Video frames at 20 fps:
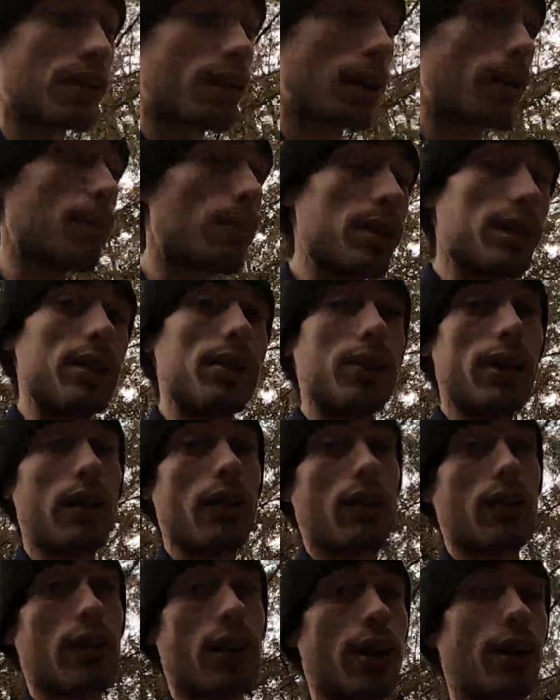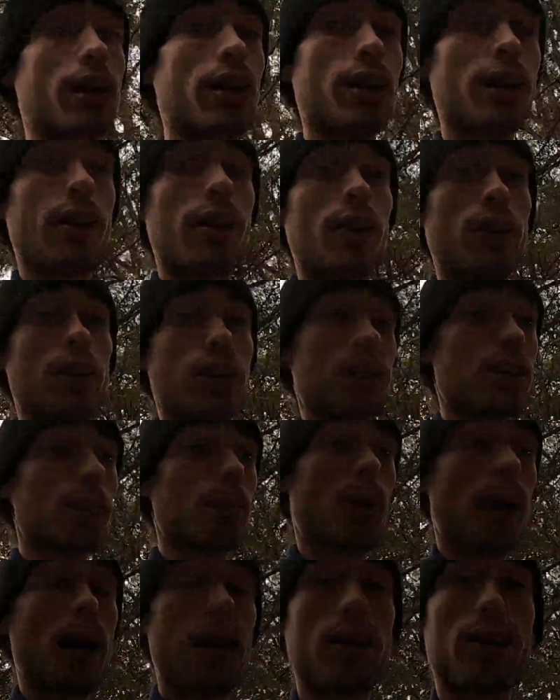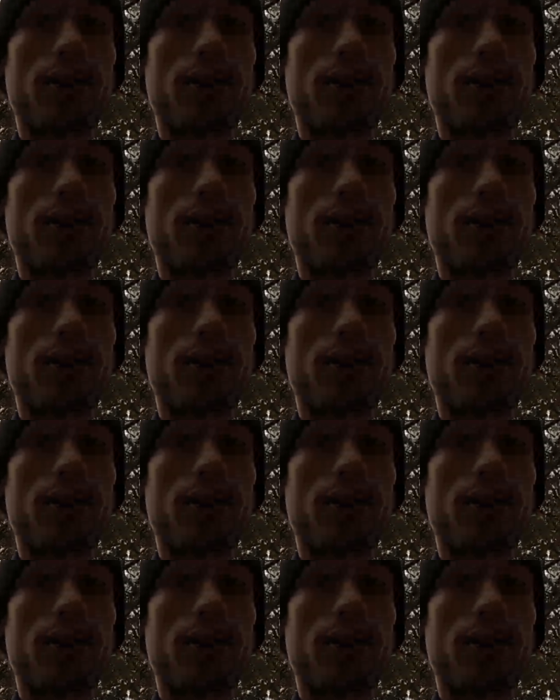companies out there that you buy